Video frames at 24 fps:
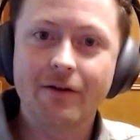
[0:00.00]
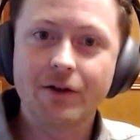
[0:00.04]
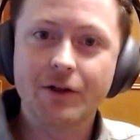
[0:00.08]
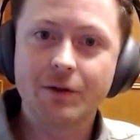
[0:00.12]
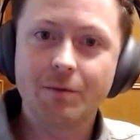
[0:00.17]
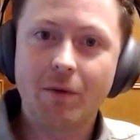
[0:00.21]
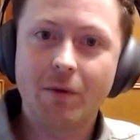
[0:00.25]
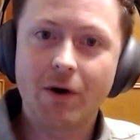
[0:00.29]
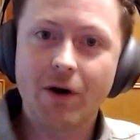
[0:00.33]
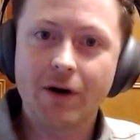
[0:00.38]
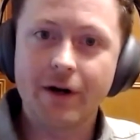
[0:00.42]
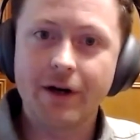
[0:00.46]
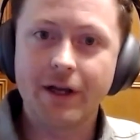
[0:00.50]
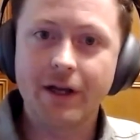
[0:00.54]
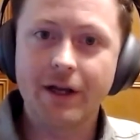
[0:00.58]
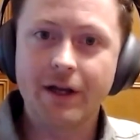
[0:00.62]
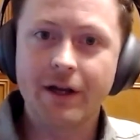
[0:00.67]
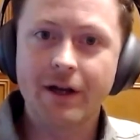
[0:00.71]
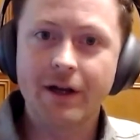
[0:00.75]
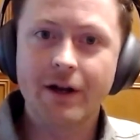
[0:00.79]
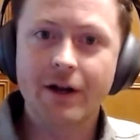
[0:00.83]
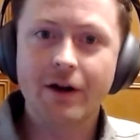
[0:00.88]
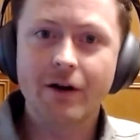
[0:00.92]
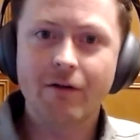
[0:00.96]
first
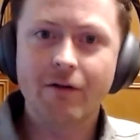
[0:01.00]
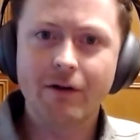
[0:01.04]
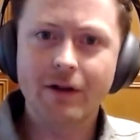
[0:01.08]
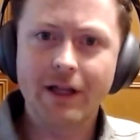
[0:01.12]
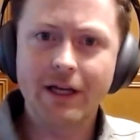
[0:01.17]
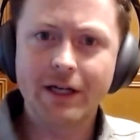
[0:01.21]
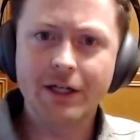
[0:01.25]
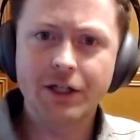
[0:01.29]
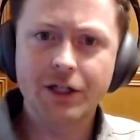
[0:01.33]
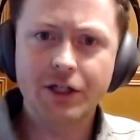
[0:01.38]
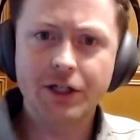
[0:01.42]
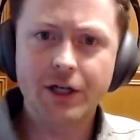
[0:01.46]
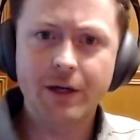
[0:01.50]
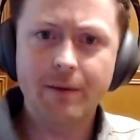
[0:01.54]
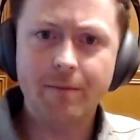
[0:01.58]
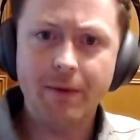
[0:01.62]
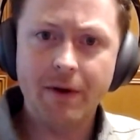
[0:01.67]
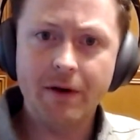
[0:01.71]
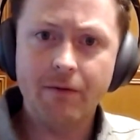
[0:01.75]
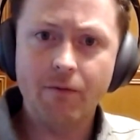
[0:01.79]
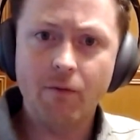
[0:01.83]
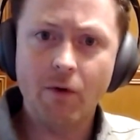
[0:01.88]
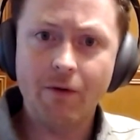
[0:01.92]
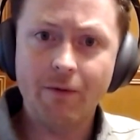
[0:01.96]
party
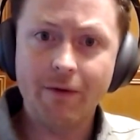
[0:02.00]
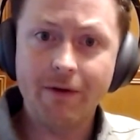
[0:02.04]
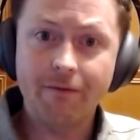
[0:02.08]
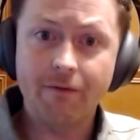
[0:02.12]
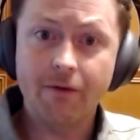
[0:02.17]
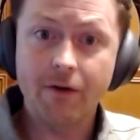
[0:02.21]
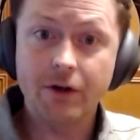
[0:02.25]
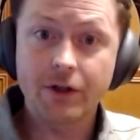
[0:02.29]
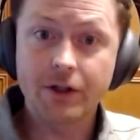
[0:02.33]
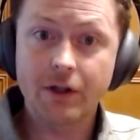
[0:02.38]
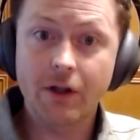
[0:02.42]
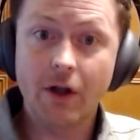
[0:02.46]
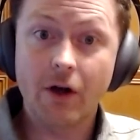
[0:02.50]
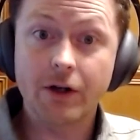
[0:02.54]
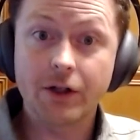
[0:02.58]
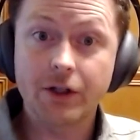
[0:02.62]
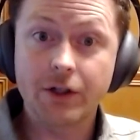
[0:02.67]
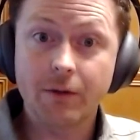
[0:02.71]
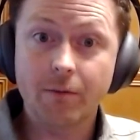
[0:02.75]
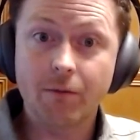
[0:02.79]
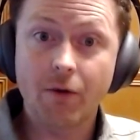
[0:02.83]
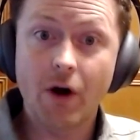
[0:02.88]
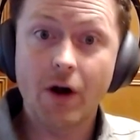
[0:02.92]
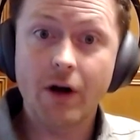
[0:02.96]
relationship. And when we first
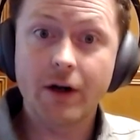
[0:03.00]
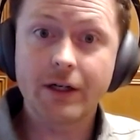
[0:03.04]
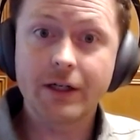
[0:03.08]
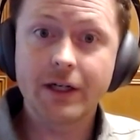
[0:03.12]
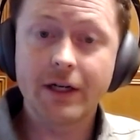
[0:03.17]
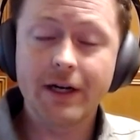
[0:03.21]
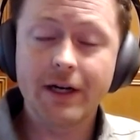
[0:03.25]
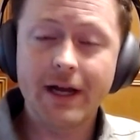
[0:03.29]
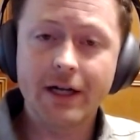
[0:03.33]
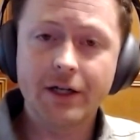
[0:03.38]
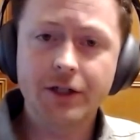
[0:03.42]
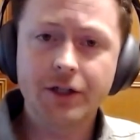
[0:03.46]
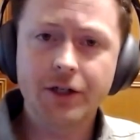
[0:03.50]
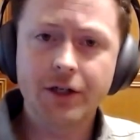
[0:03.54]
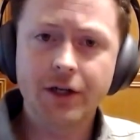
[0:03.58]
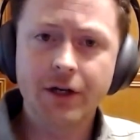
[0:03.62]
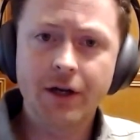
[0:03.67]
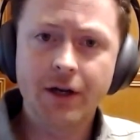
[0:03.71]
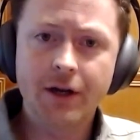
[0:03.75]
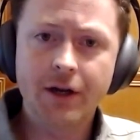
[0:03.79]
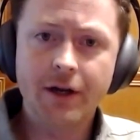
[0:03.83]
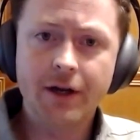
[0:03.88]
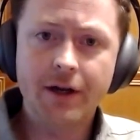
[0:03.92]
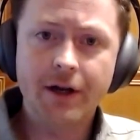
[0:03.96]
launched the product on
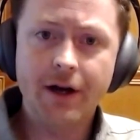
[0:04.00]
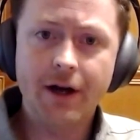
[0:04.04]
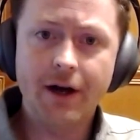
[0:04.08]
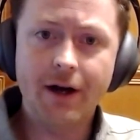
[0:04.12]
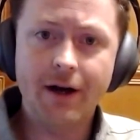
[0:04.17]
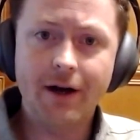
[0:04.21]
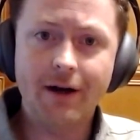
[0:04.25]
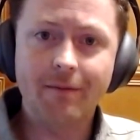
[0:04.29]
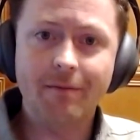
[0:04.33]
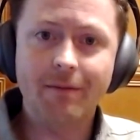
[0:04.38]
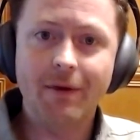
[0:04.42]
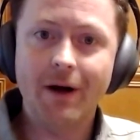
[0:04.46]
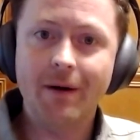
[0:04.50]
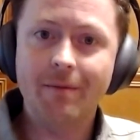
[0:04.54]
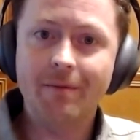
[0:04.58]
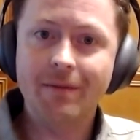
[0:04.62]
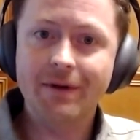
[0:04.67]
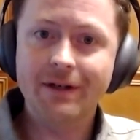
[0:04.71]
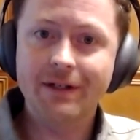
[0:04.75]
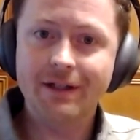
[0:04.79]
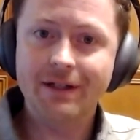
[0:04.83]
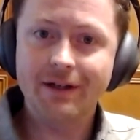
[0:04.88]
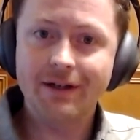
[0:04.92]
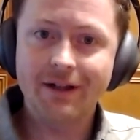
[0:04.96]
Azure, up
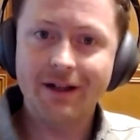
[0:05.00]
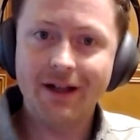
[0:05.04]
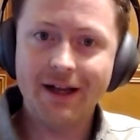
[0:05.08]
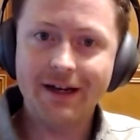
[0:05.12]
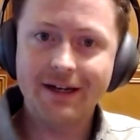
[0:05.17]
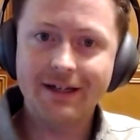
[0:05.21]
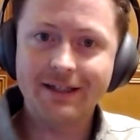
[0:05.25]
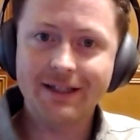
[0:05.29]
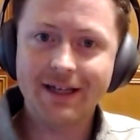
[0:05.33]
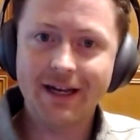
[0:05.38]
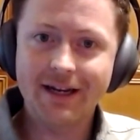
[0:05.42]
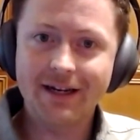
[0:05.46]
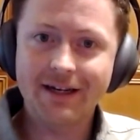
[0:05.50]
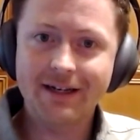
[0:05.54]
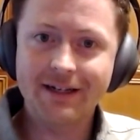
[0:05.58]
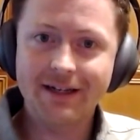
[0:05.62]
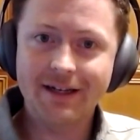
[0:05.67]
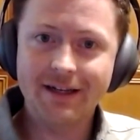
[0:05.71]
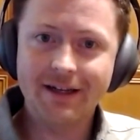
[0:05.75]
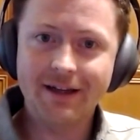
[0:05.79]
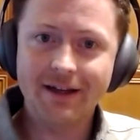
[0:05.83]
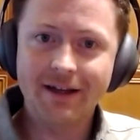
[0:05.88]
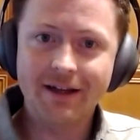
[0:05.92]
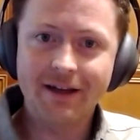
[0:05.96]
until I decided
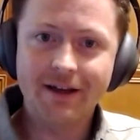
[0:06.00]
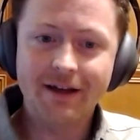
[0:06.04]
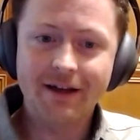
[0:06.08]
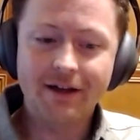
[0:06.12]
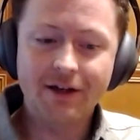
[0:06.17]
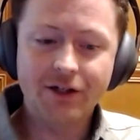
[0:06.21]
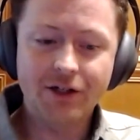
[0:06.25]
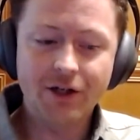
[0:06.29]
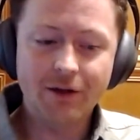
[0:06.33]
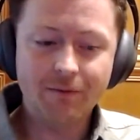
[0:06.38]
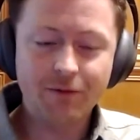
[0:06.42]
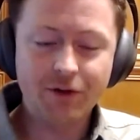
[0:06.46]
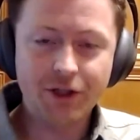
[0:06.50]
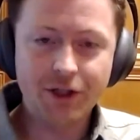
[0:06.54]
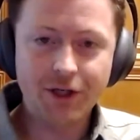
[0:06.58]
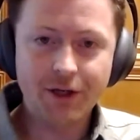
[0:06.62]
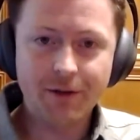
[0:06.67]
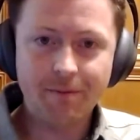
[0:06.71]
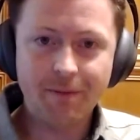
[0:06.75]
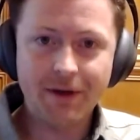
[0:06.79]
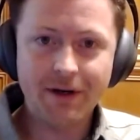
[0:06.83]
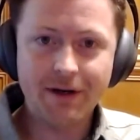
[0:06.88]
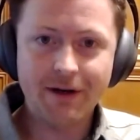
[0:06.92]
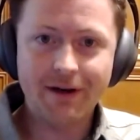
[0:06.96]
to jump
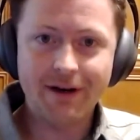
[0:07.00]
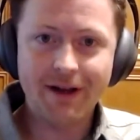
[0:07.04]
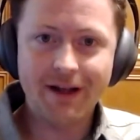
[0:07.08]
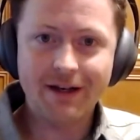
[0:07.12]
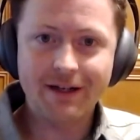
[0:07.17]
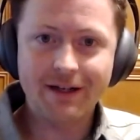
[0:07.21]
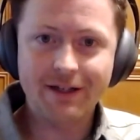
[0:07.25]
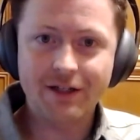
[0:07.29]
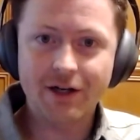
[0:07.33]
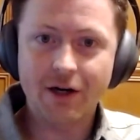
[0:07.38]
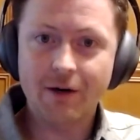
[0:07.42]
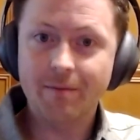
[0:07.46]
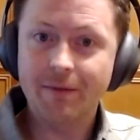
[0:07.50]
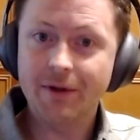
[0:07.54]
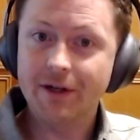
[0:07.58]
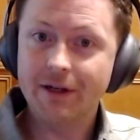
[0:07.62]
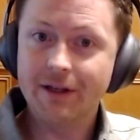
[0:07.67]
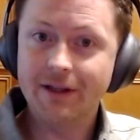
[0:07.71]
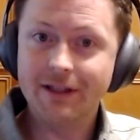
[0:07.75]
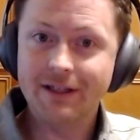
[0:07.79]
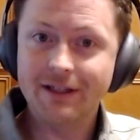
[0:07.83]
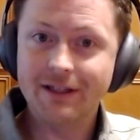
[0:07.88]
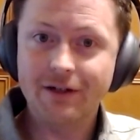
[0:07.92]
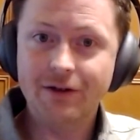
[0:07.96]
ship and start
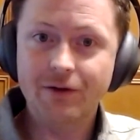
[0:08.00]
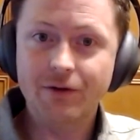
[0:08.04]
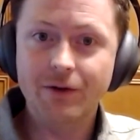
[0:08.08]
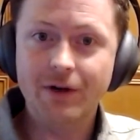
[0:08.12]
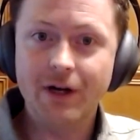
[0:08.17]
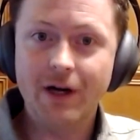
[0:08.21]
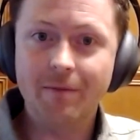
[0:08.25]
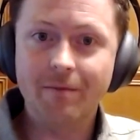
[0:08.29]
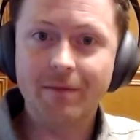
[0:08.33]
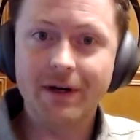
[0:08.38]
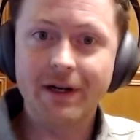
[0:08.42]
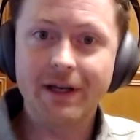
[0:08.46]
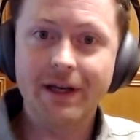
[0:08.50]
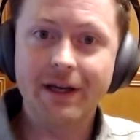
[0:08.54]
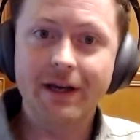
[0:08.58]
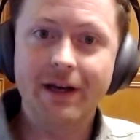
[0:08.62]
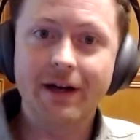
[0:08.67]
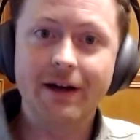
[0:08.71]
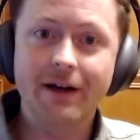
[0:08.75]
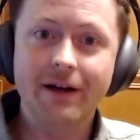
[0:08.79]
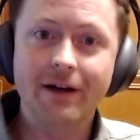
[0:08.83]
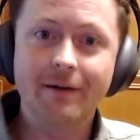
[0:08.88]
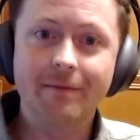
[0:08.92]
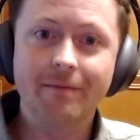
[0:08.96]
building this new
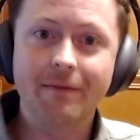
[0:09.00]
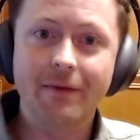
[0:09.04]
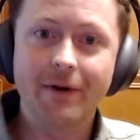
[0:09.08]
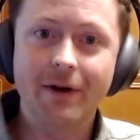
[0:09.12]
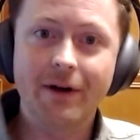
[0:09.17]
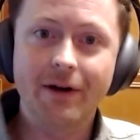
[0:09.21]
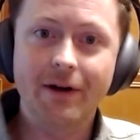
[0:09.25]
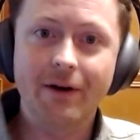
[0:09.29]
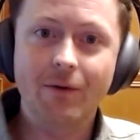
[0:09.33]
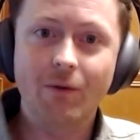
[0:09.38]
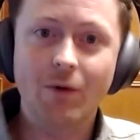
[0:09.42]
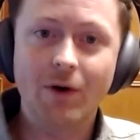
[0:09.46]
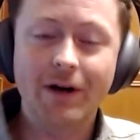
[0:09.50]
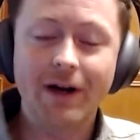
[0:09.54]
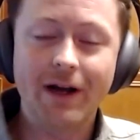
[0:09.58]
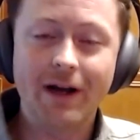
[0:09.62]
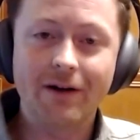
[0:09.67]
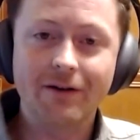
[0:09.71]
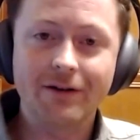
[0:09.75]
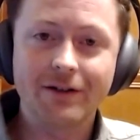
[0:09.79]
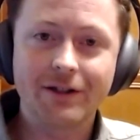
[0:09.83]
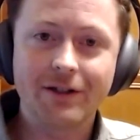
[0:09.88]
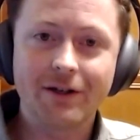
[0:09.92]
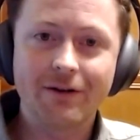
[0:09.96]
company,
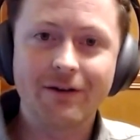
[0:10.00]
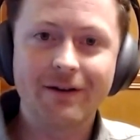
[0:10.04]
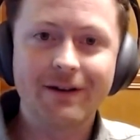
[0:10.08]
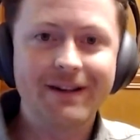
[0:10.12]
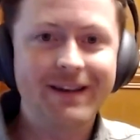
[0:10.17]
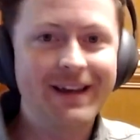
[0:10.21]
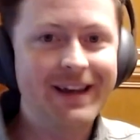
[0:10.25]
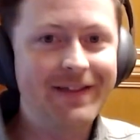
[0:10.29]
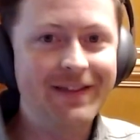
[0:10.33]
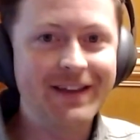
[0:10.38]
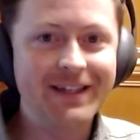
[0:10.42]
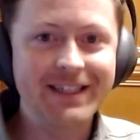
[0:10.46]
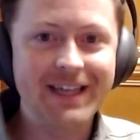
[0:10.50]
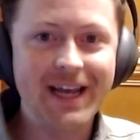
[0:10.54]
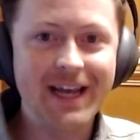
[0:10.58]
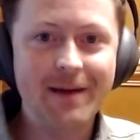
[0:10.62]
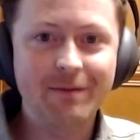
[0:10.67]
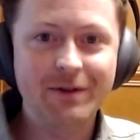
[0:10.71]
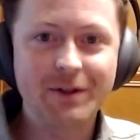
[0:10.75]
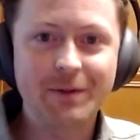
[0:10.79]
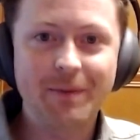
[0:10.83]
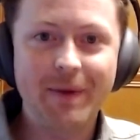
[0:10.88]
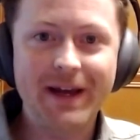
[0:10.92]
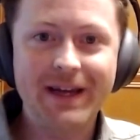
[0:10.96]
Onehouse. So in the
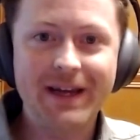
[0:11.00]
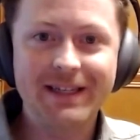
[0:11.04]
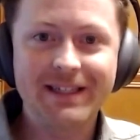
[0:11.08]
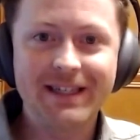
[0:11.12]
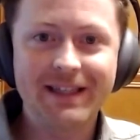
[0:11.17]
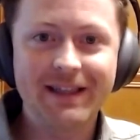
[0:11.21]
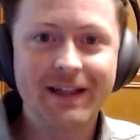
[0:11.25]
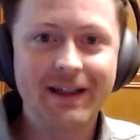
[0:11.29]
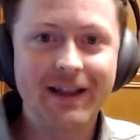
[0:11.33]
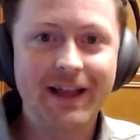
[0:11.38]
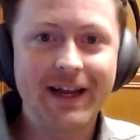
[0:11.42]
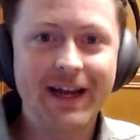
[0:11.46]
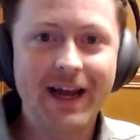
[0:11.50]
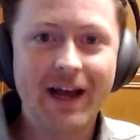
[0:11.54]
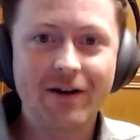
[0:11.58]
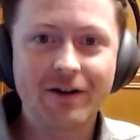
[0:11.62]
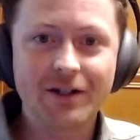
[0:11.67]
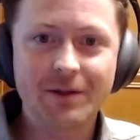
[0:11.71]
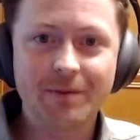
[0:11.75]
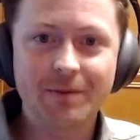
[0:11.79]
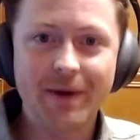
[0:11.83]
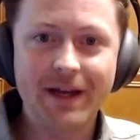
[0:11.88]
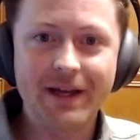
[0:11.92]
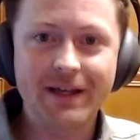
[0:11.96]
same space, in the
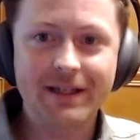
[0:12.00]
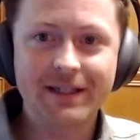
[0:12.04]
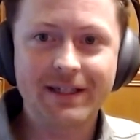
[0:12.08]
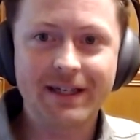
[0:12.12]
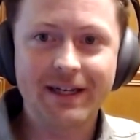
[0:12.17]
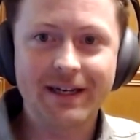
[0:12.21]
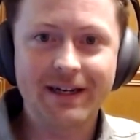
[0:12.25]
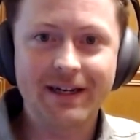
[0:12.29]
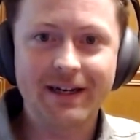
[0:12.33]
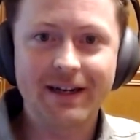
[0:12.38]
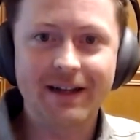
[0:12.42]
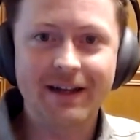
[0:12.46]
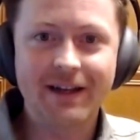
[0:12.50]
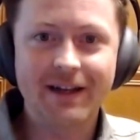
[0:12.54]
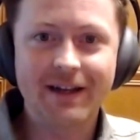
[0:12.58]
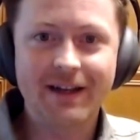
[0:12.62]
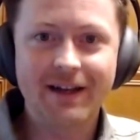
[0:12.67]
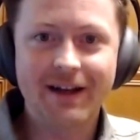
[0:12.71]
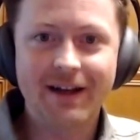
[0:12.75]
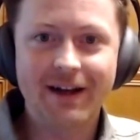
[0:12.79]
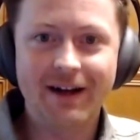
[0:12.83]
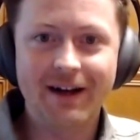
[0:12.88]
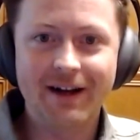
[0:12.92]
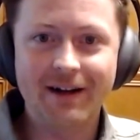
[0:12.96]
Lakehouse space, and
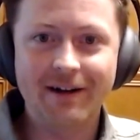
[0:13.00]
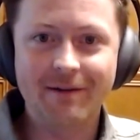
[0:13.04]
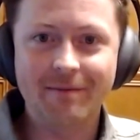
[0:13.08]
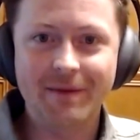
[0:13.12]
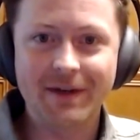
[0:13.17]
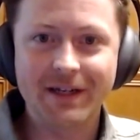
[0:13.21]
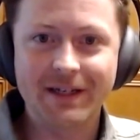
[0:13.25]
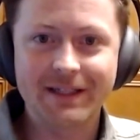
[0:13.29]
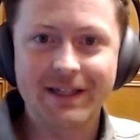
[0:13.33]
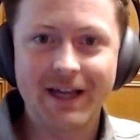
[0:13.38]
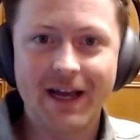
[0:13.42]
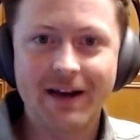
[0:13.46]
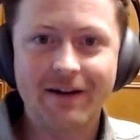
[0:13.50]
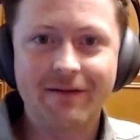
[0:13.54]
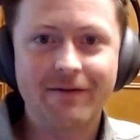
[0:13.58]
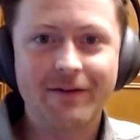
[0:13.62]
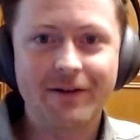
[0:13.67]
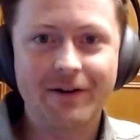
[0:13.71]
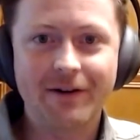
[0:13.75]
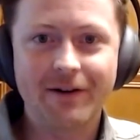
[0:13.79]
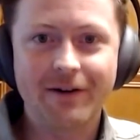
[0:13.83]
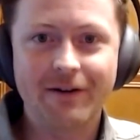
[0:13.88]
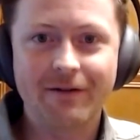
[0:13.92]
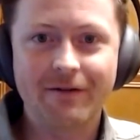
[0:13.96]

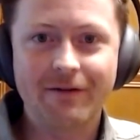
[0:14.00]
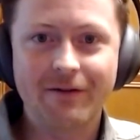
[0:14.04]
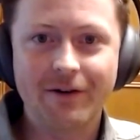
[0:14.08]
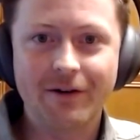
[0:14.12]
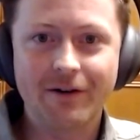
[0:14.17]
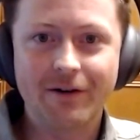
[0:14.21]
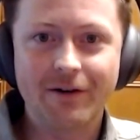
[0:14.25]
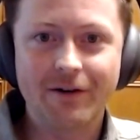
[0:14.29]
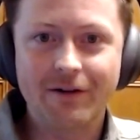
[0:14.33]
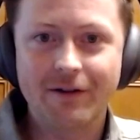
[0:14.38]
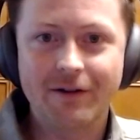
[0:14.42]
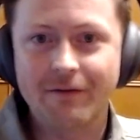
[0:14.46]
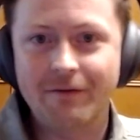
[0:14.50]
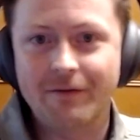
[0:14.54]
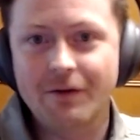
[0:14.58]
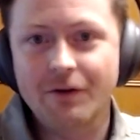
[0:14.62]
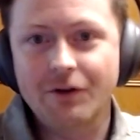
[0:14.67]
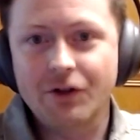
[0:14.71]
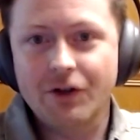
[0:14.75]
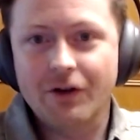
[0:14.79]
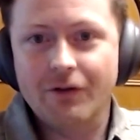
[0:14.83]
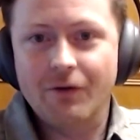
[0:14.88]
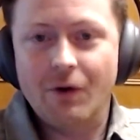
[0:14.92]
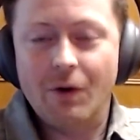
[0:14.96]
excited for the
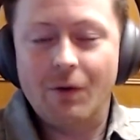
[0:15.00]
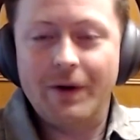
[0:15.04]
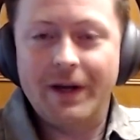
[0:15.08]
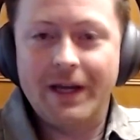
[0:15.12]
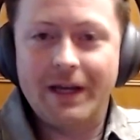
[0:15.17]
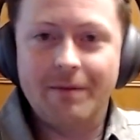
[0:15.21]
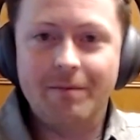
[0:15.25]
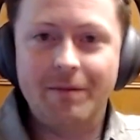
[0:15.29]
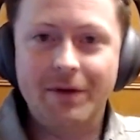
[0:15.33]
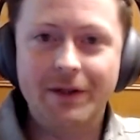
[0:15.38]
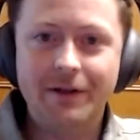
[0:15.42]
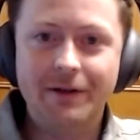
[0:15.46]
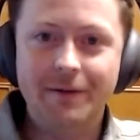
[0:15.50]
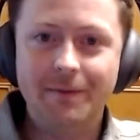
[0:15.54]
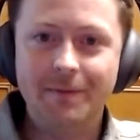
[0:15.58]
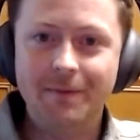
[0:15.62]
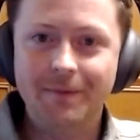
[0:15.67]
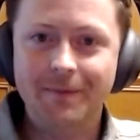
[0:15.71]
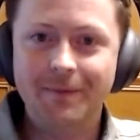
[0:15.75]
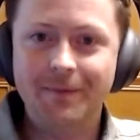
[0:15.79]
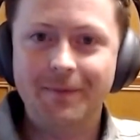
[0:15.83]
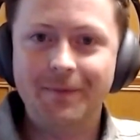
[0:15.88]
future of what we can build.